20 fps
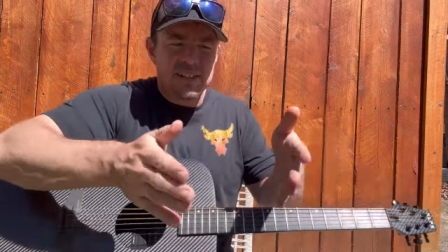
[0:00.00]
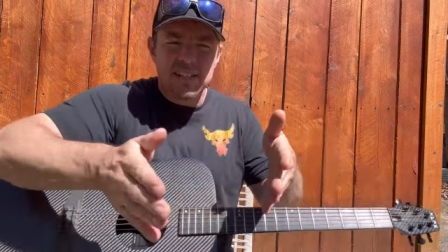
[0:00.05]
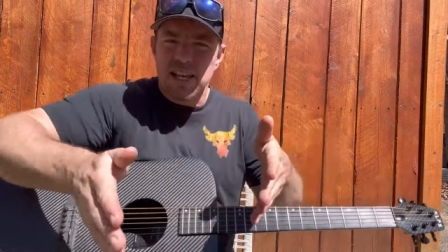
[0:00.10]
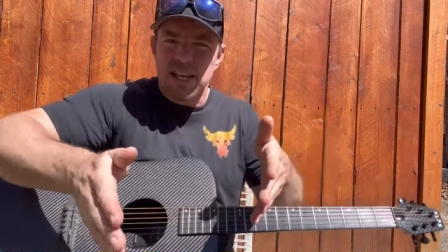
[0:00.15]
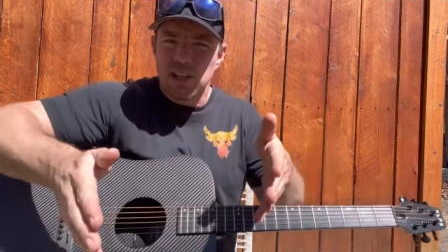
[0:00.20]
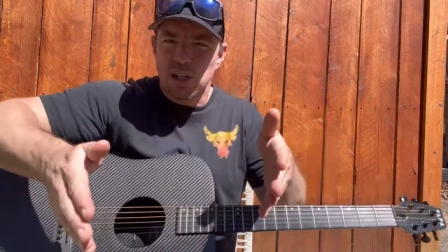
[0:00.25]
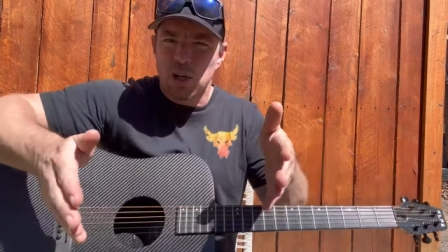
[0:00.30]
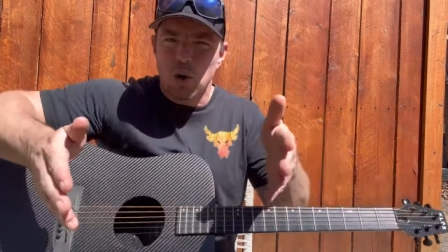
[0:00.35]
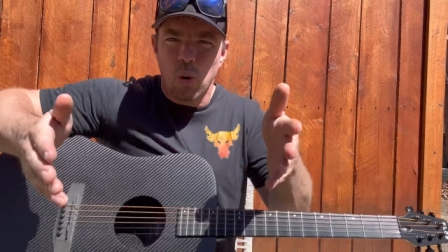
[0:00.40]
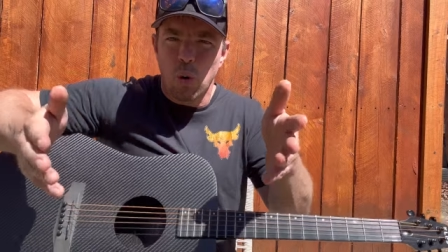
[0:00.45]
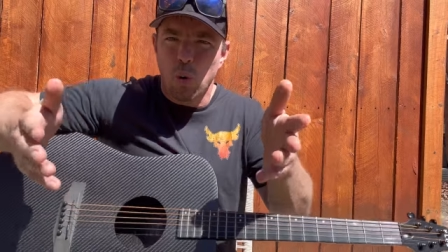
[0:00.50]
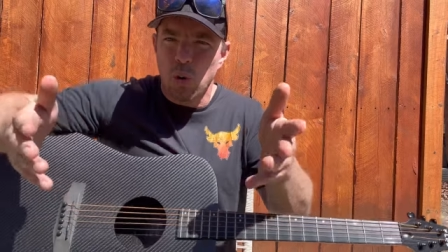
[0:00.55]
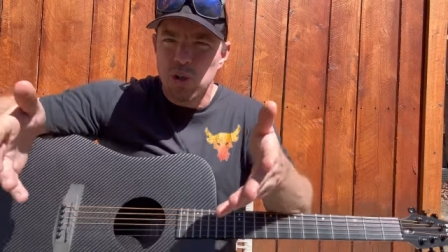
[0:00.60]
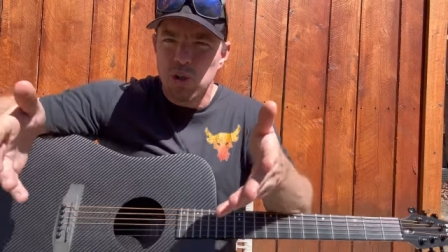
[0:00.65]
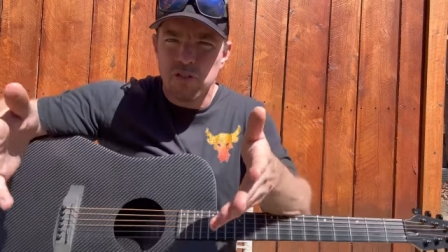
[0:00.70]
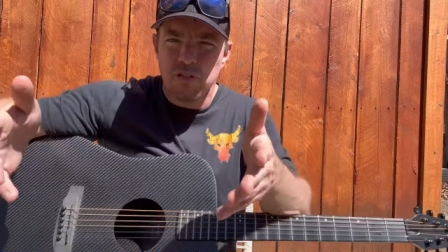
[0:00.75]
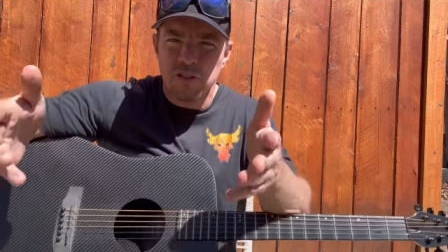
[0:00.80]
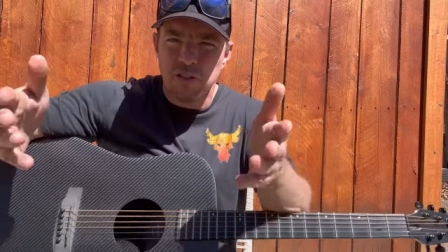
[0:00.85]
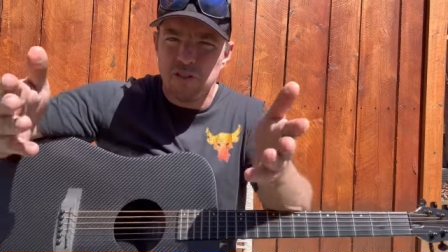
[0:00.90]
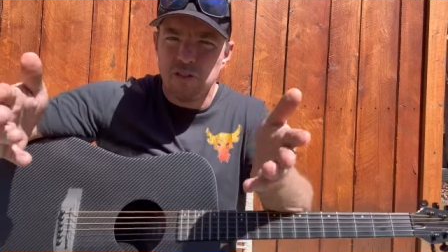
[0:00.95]
and the
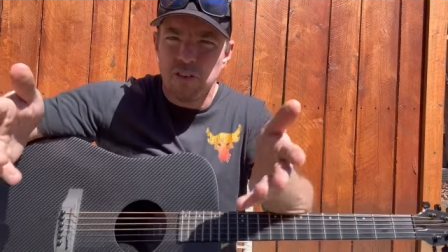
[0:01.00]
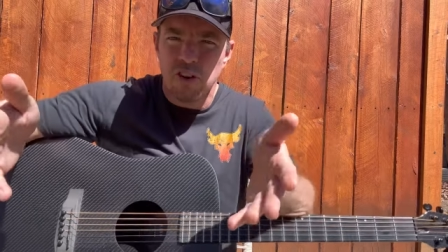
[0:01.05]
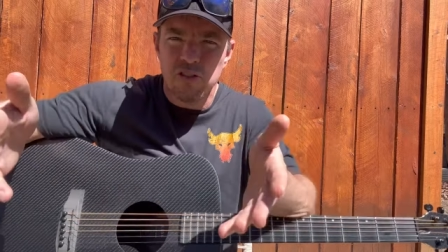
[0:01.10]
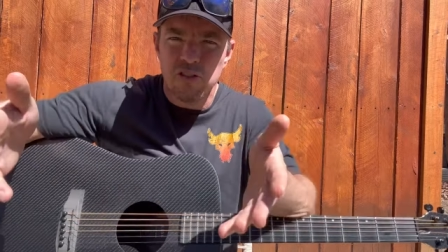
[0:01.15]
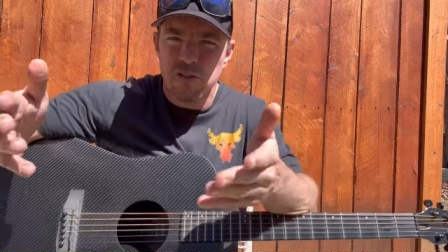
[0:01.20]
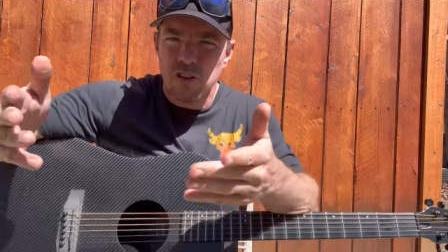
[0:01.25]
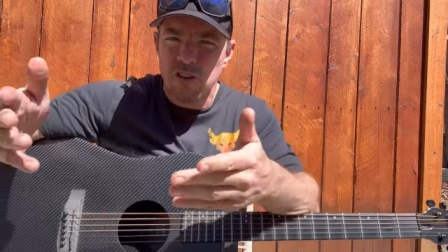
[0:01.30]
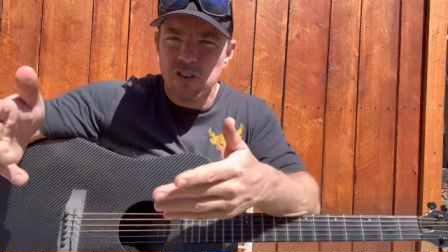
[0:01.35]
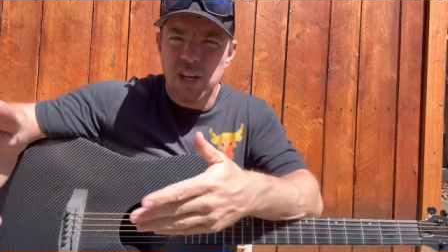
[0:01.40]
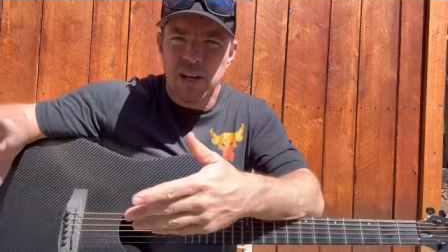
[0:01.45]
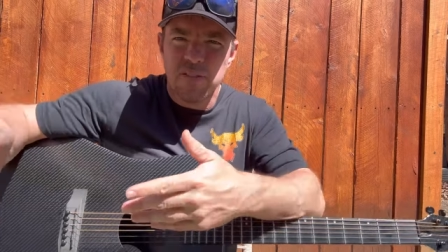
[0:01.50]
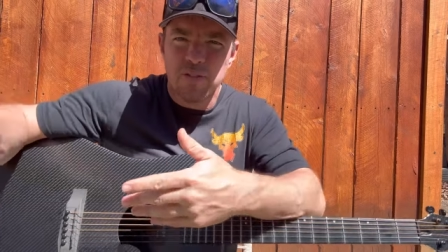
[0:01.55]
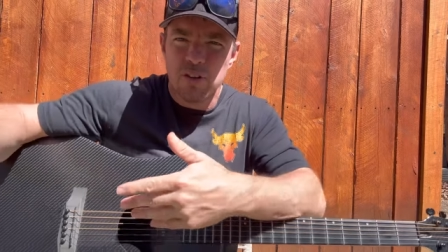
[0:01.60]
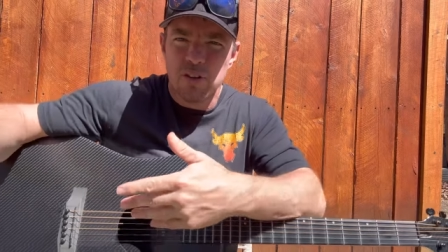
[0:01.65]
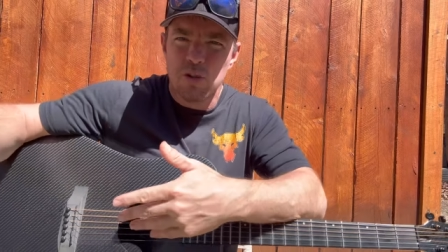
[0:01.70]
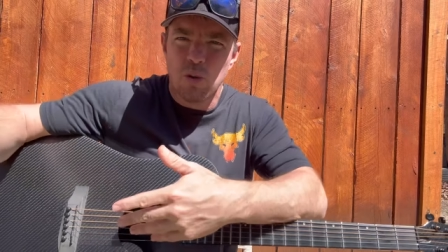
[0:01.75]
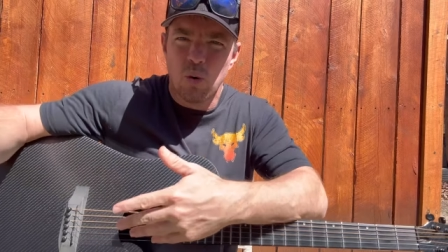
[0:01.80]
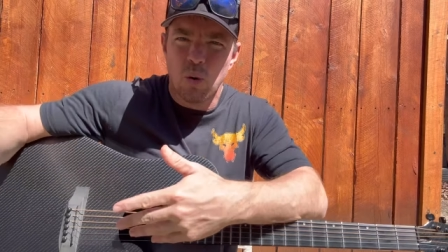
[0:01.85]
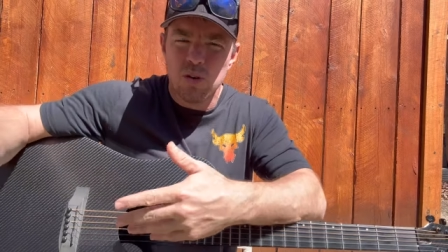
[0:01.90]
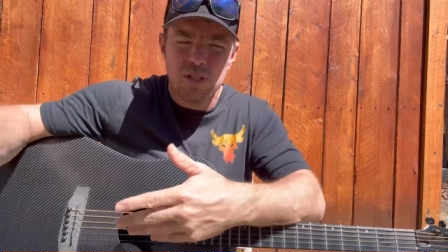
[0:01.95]
chords for the first verse, second verse,
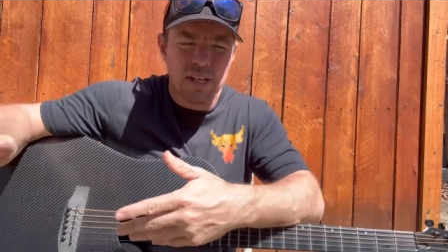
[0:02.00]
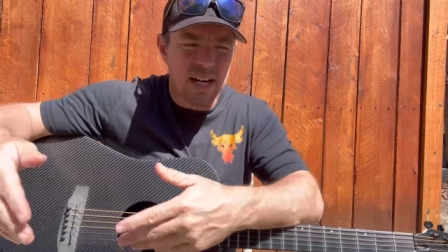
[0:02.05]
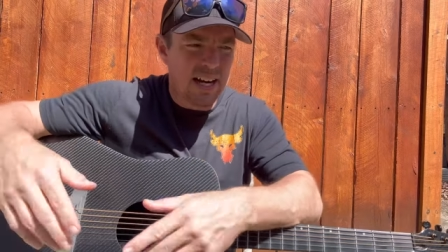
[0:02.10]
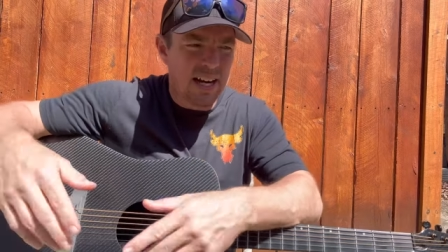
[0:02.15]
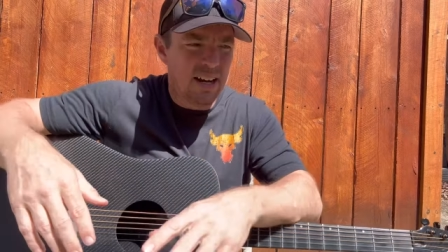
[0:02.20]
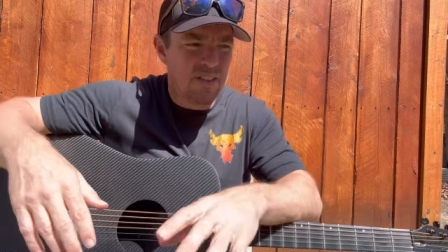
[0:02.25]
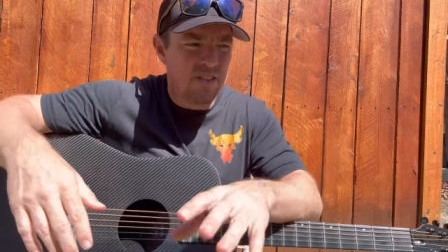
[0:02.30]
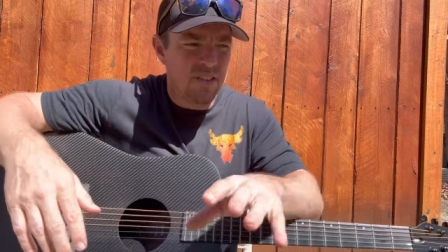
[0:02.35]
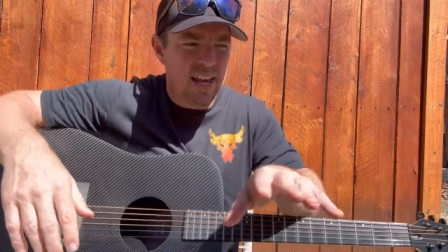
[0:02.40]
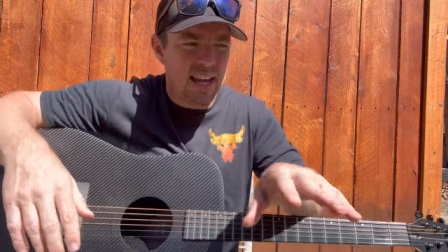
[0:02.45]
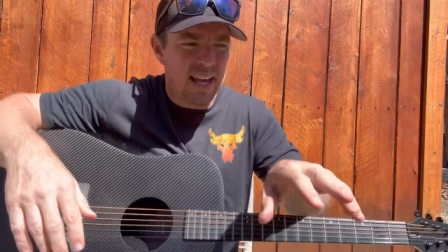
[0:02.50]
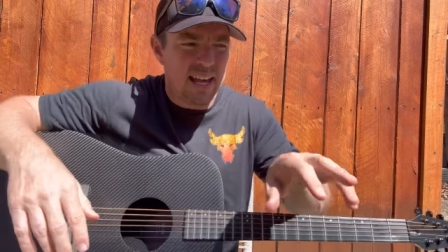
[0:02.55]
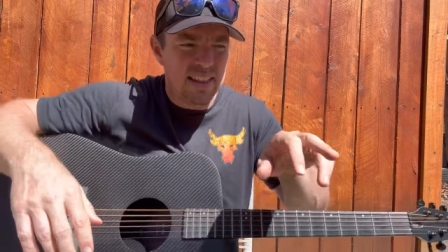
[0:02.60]
chords, that kind of thing,